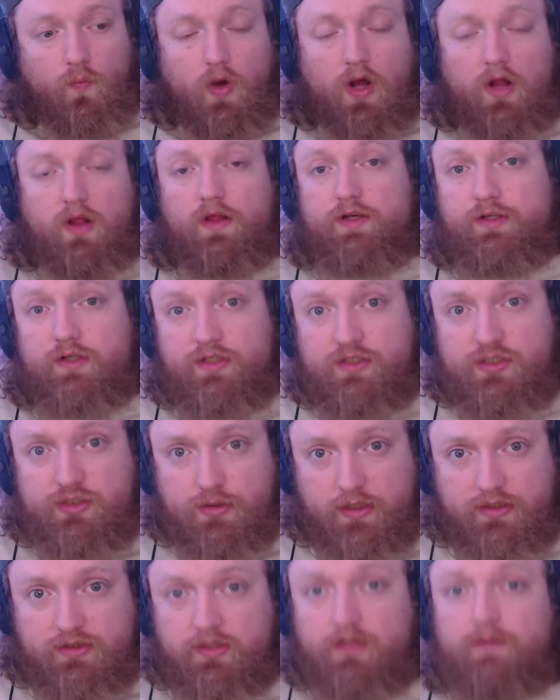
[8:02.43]
"Well, a
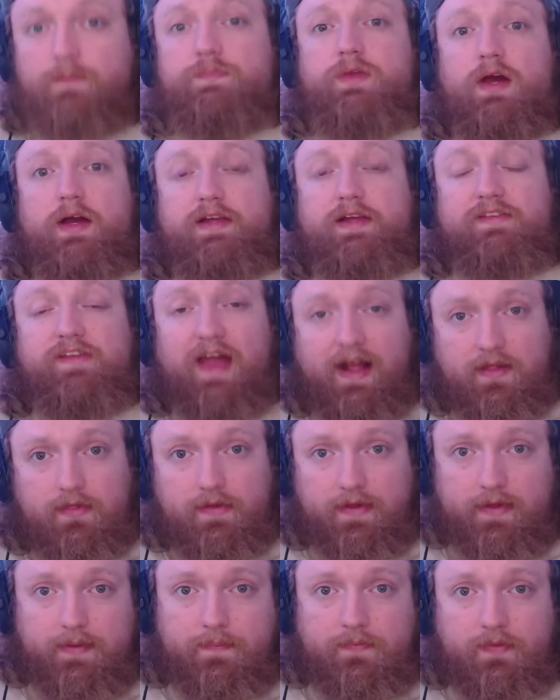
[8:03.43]
good trickster."
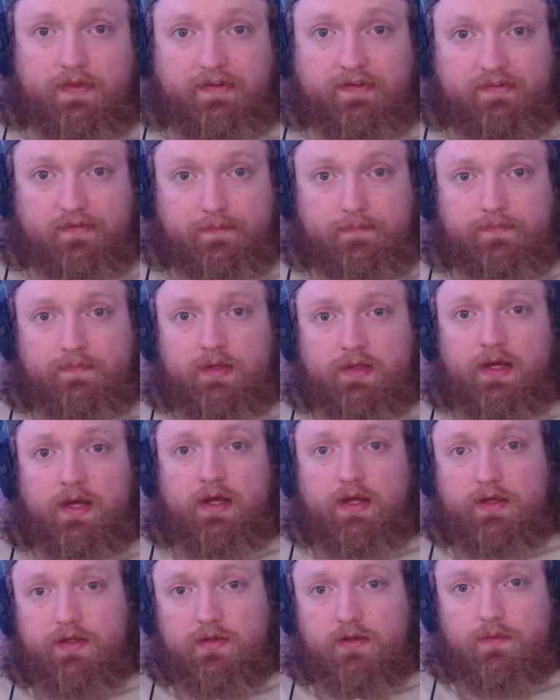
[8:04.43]
Exactly. Listen,
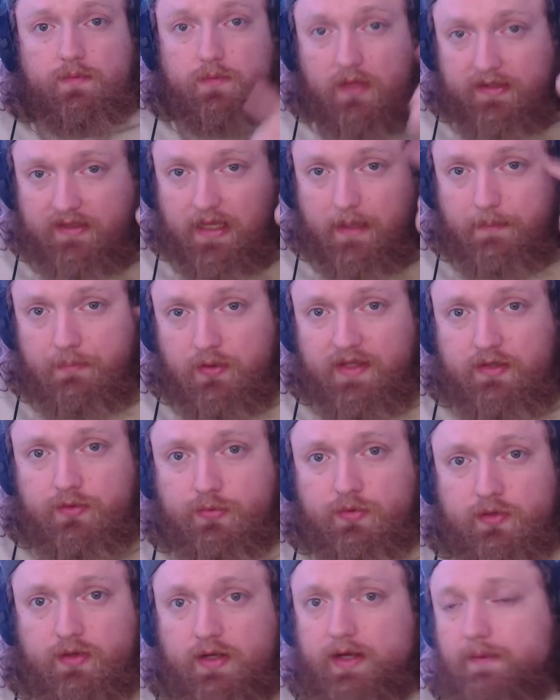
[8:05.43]
let that
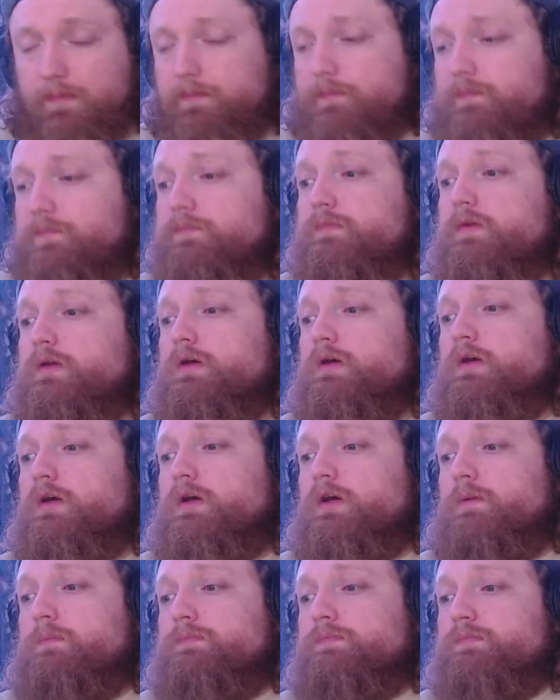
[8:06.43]
play through your head.
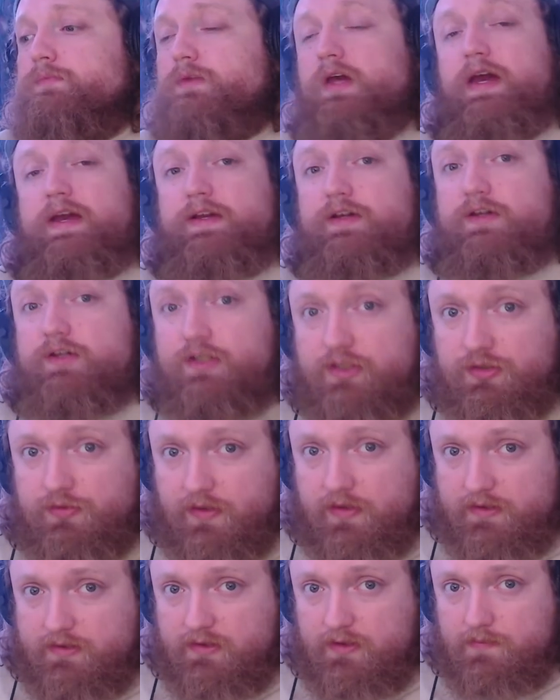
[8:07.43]
A good
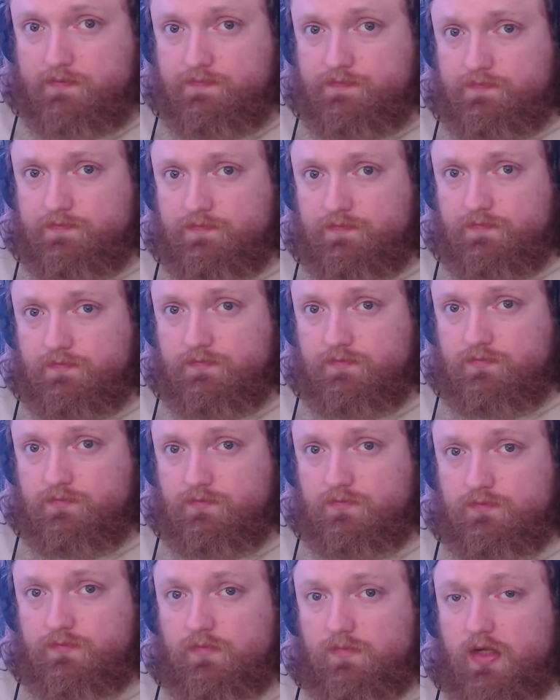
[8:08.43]
trickster,
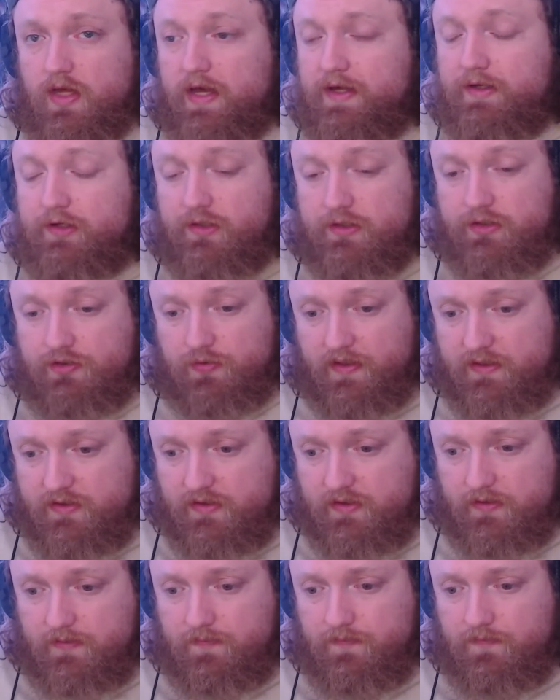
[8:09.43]
a good
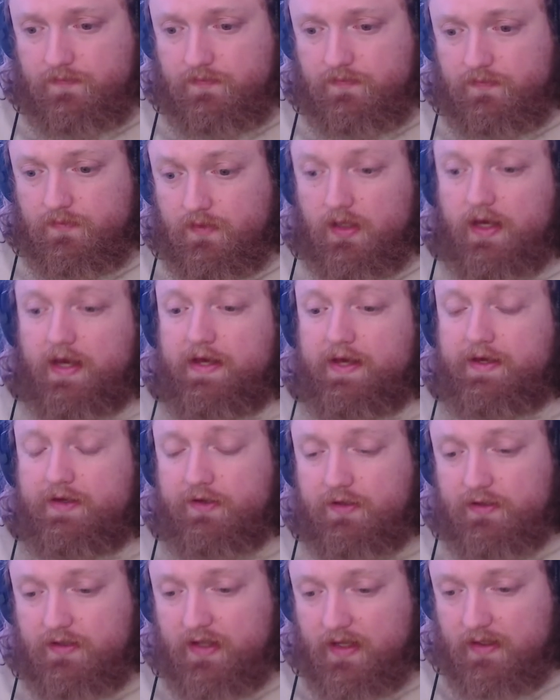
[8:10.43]
trickster, a
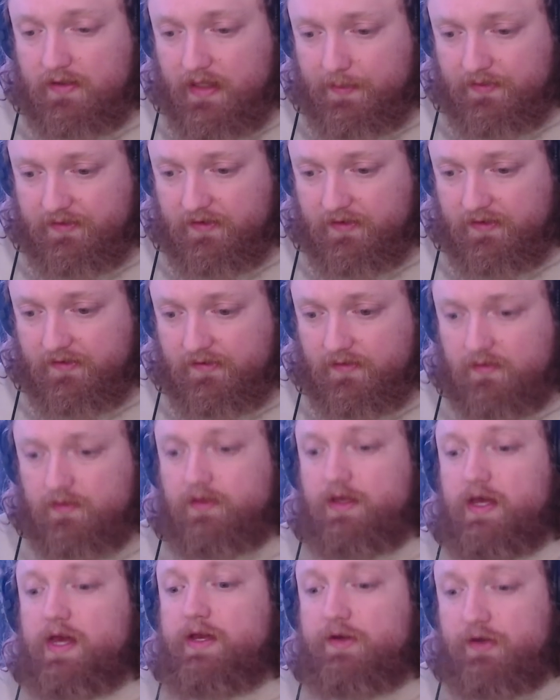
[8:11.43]
good nemesis,
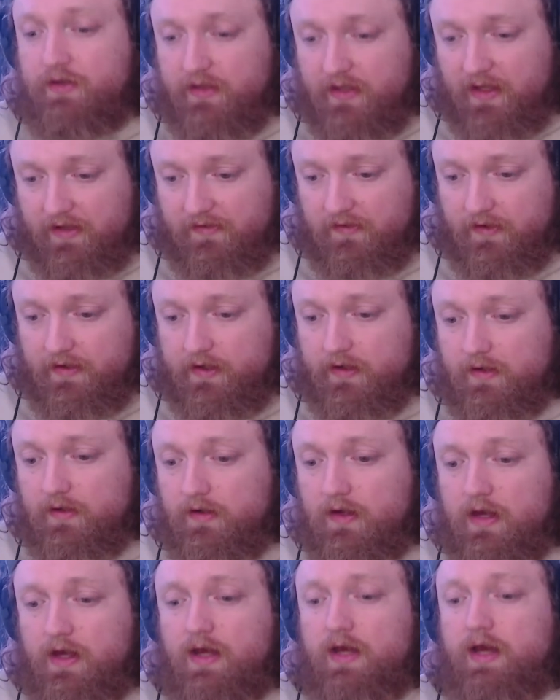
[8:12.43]
a good
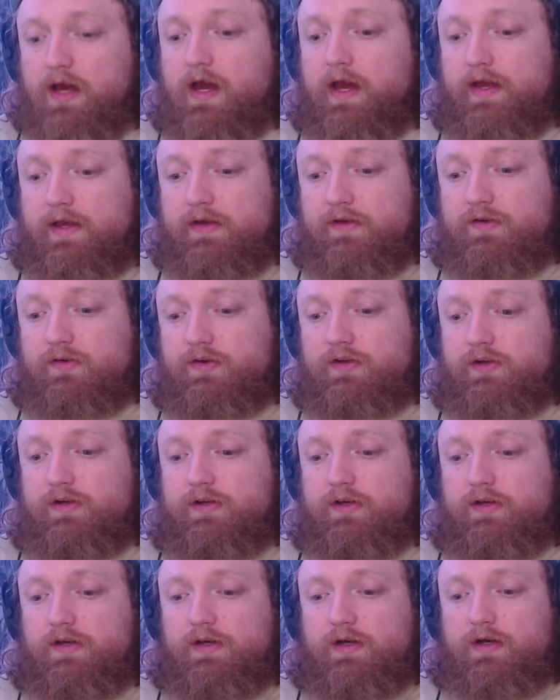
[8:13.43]
deathslinger, a
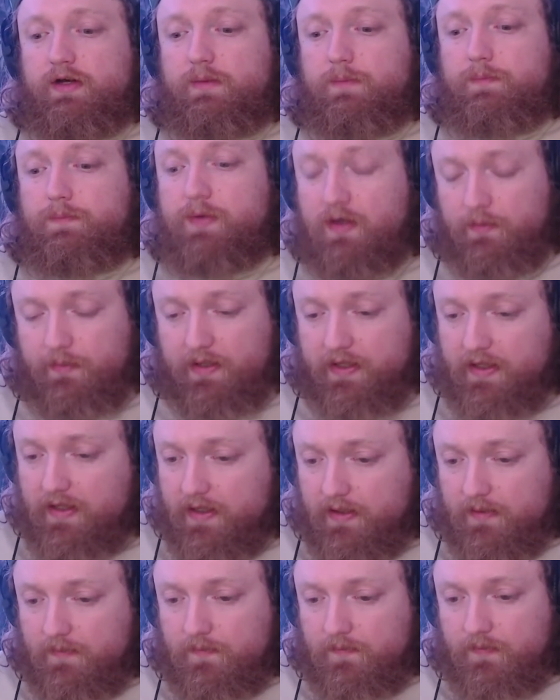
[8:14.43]
good pyramid
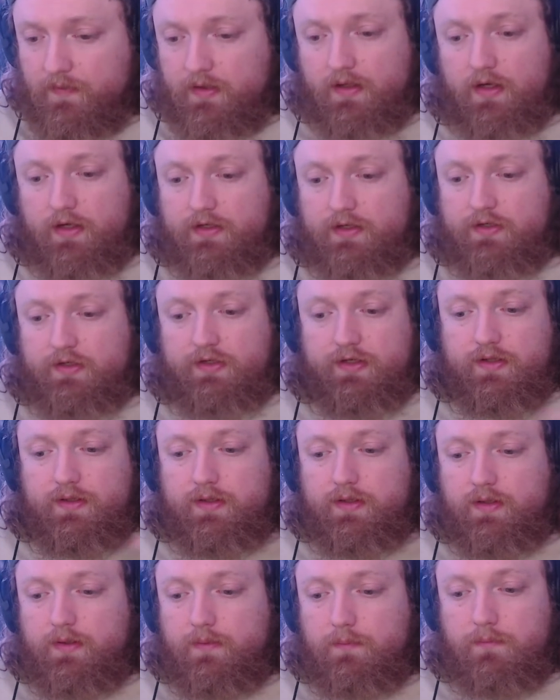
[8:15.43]
head, a
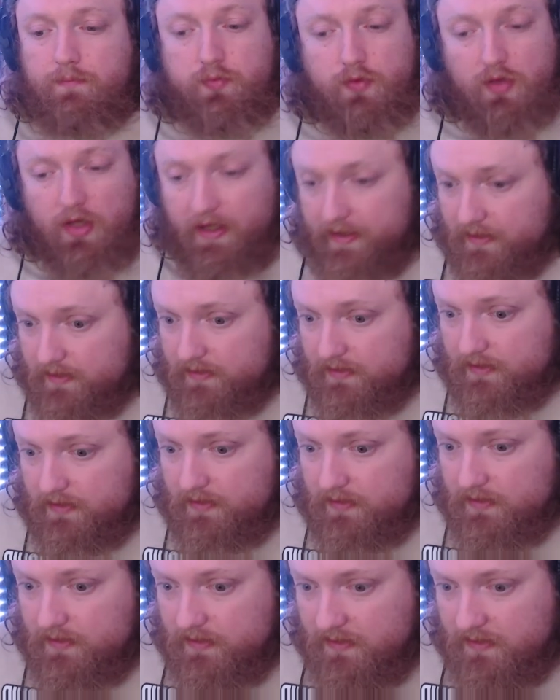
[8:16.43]
good blight,